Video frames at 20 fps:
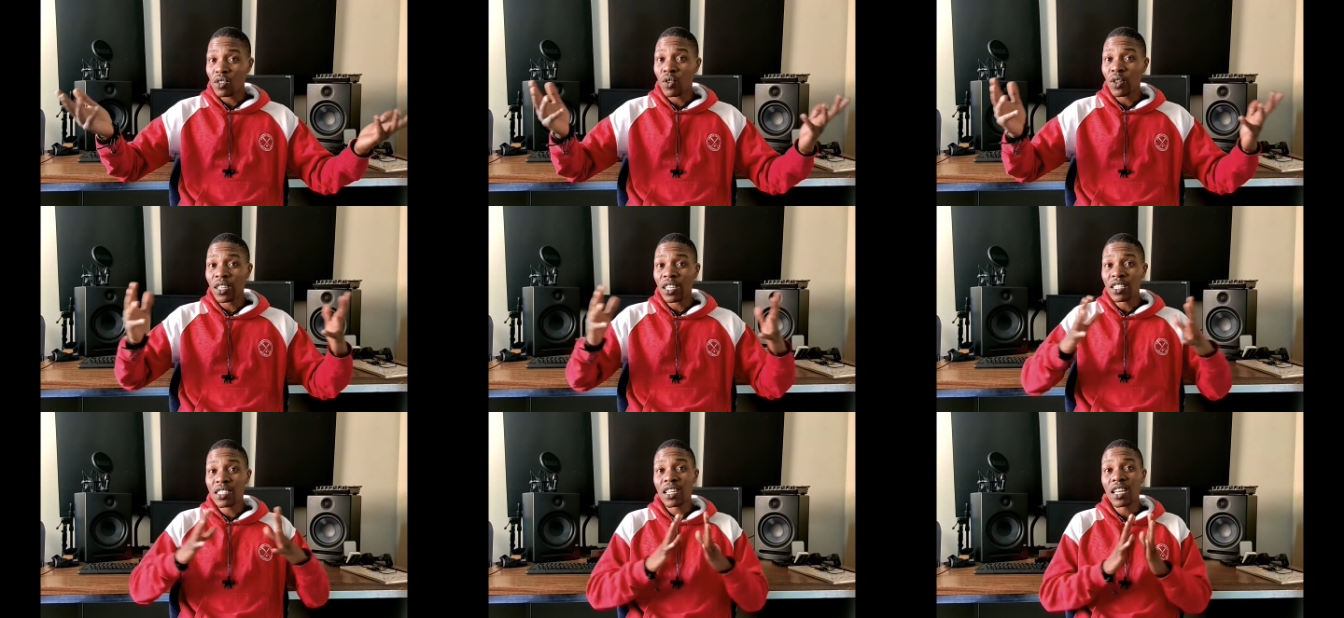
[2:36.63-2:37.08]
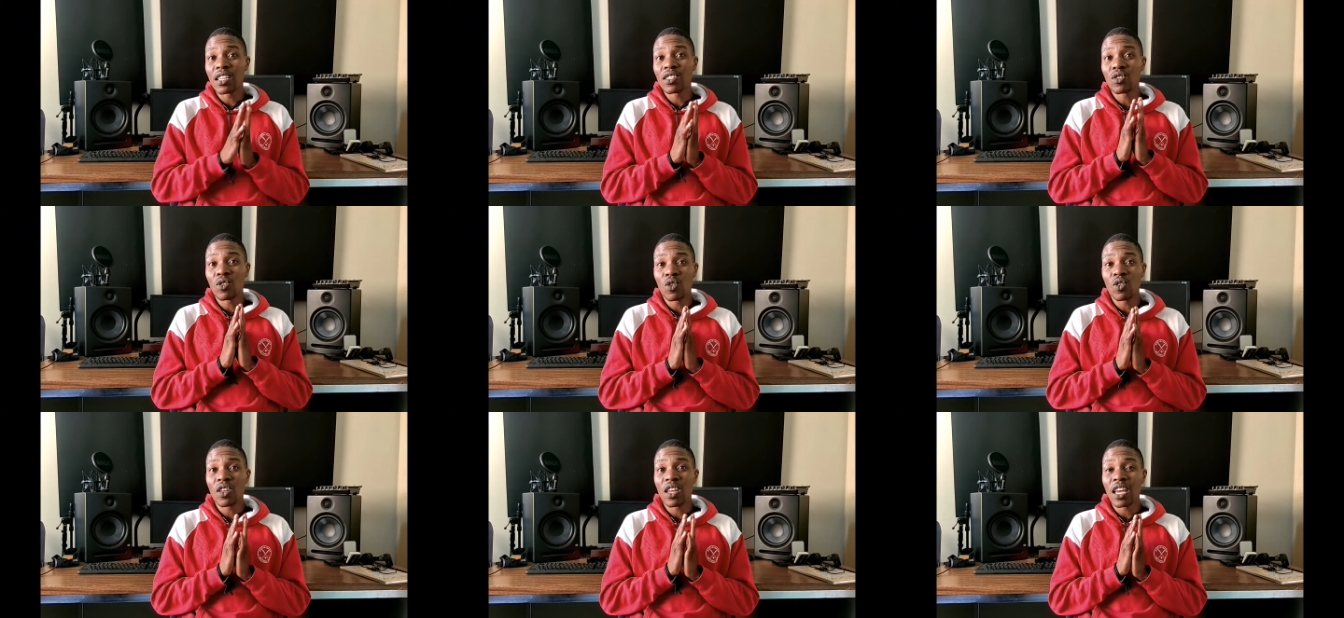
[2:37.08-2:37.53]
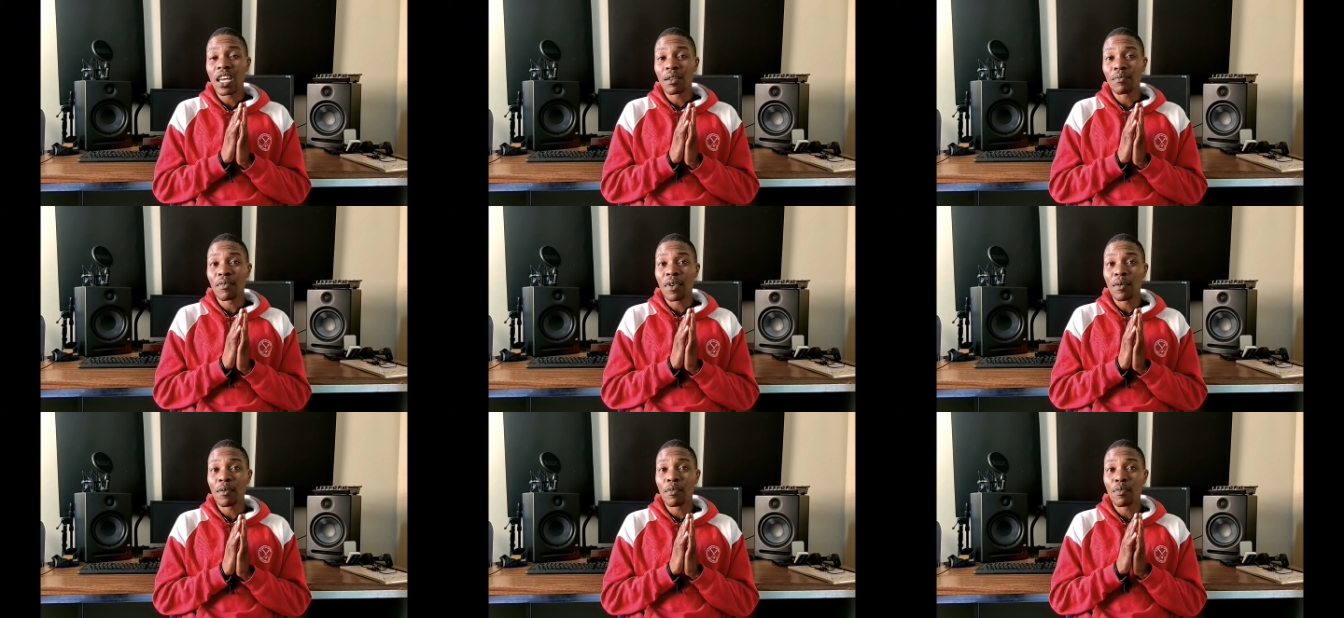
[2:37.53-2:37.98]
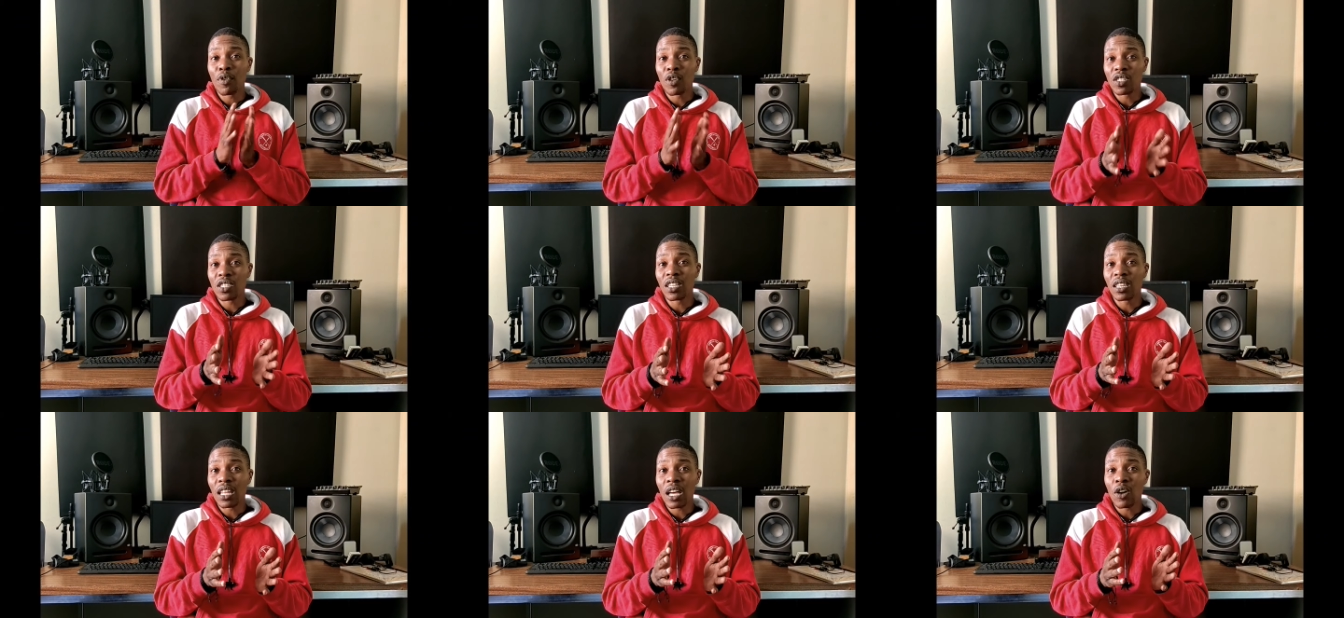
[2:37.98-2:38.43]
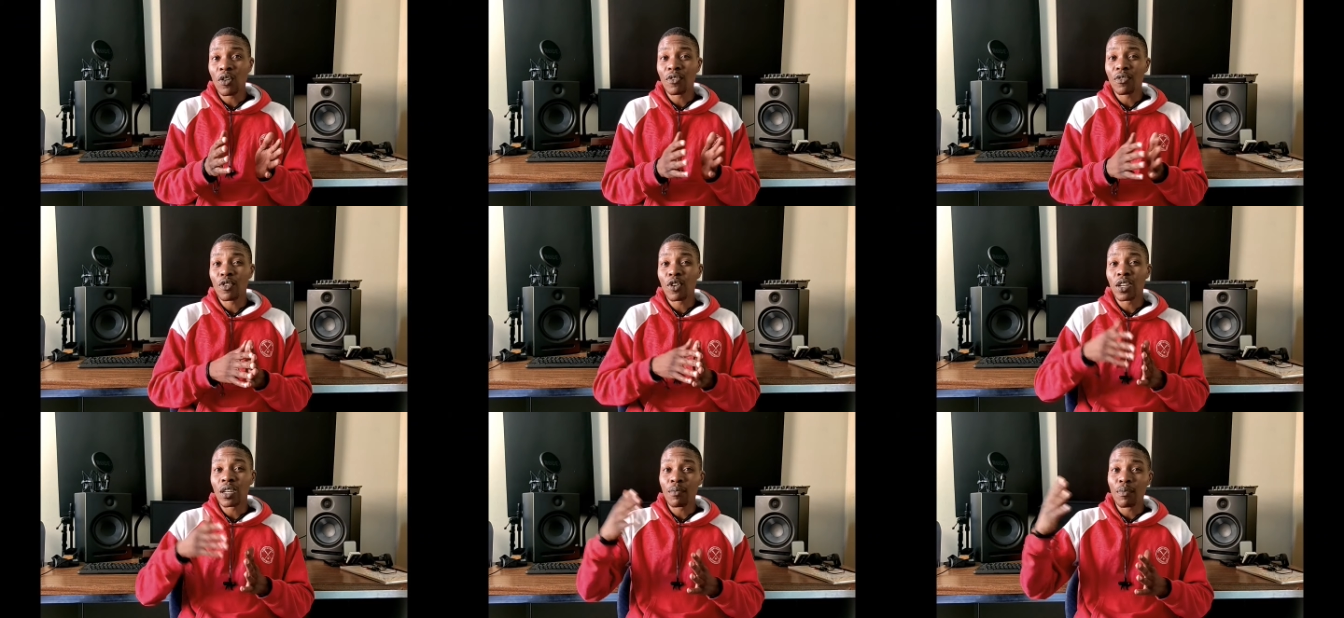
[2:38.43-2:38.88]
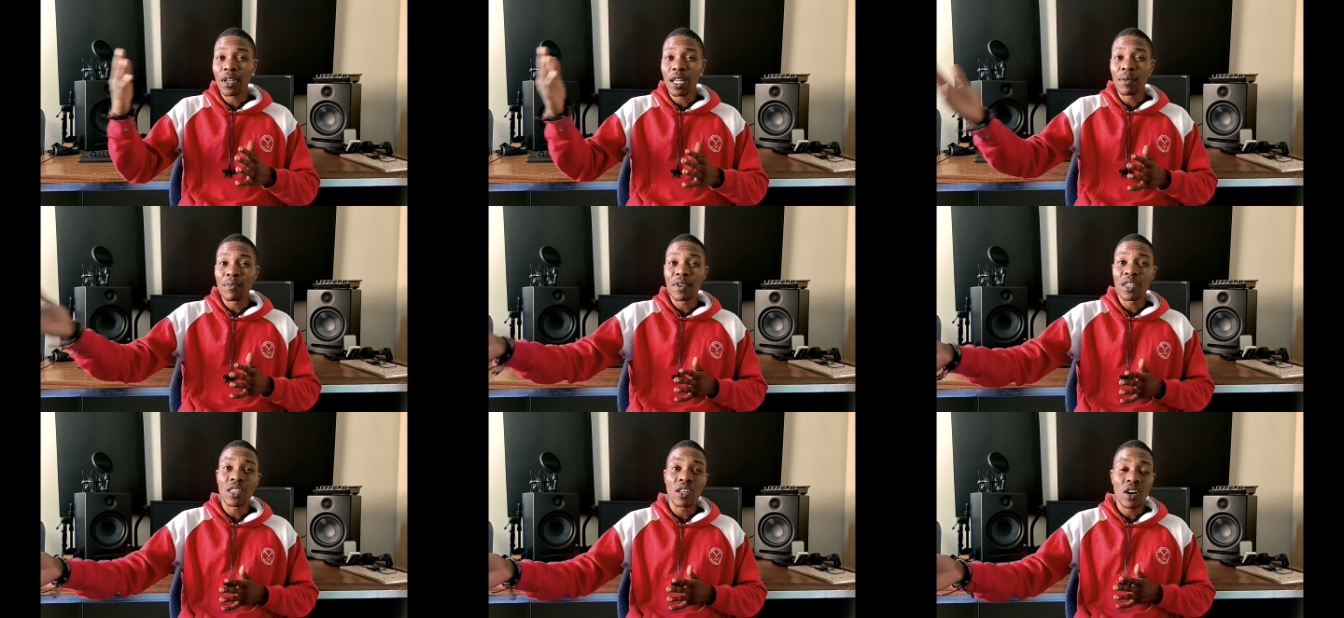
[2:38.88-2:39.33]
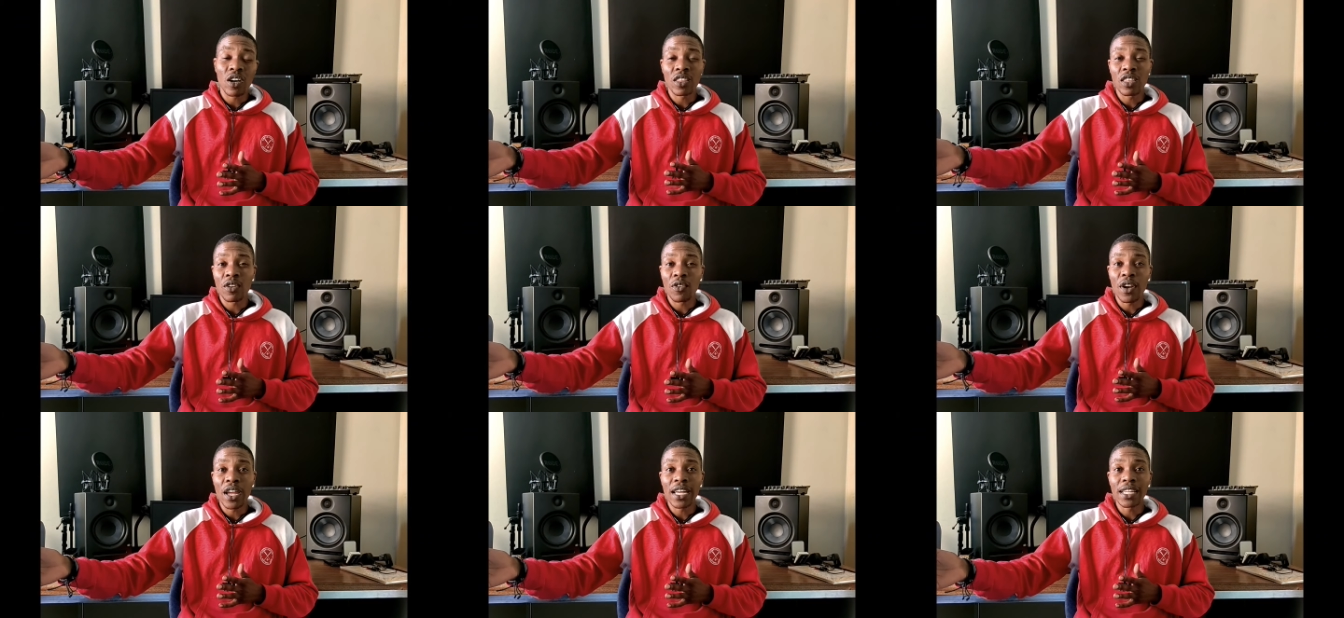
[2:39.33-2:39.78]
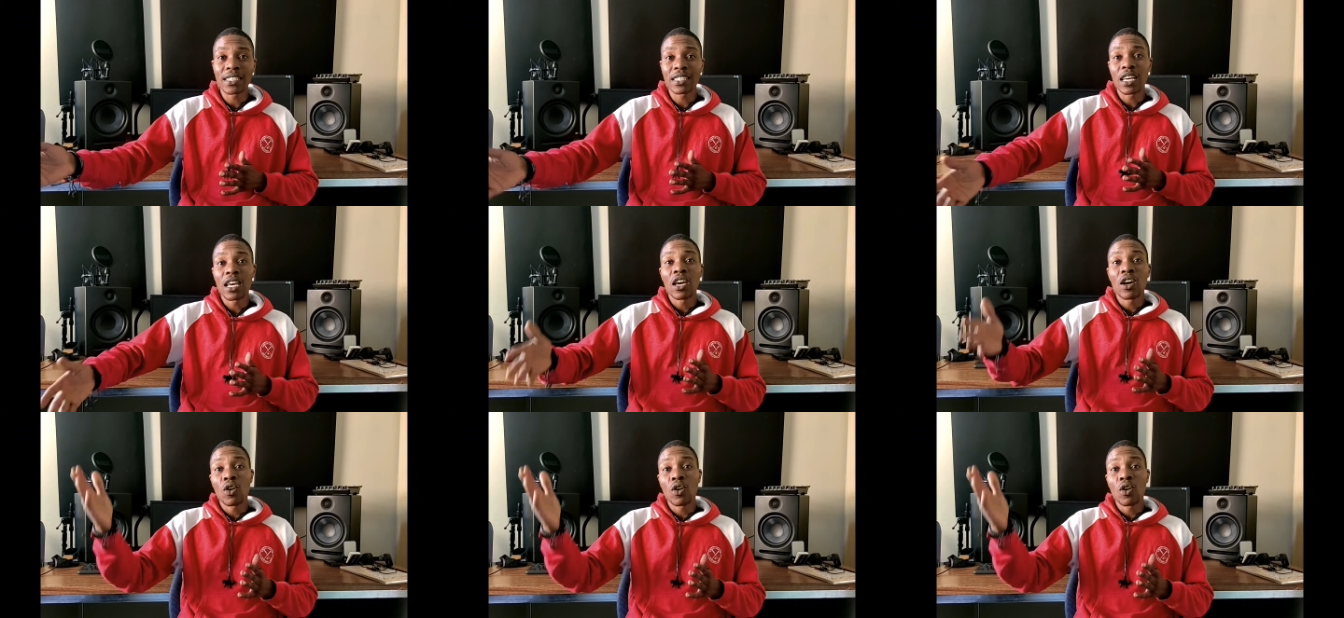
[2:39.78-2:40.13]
So in this case, you're looking at maybe Percy Tau if you're going to play him either on the right